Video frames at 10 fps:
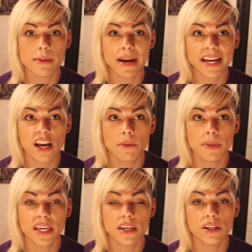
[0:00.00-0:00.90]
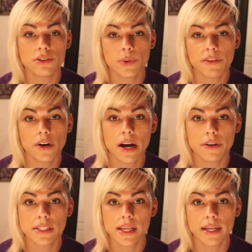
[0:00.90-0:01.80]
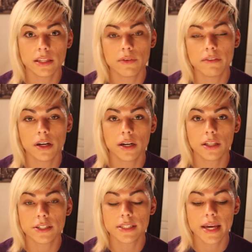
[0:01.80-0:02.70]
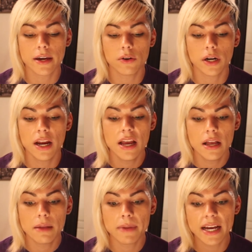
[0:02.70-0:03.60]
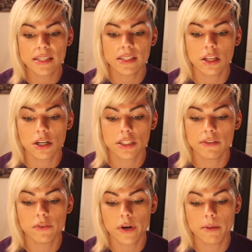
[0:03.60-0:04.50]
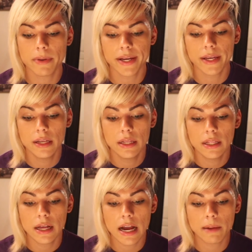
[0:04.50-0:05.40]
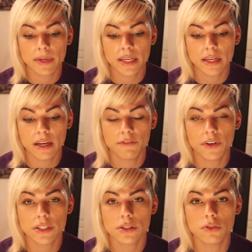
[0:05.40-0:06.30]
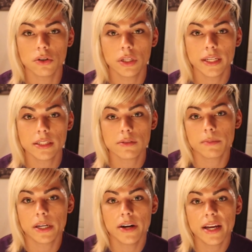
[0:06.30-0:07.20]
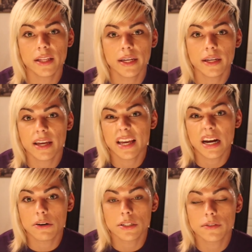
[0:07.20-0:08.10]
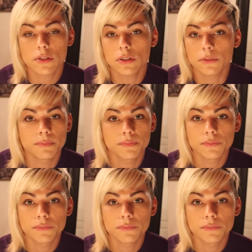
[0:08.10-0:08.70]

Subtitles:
It might not be, you know, 24 hours like the Revlon Colors say or my Estee Lauder Devil Wear, but I mean, for school, like, this would be great. Like, 8 hours of school.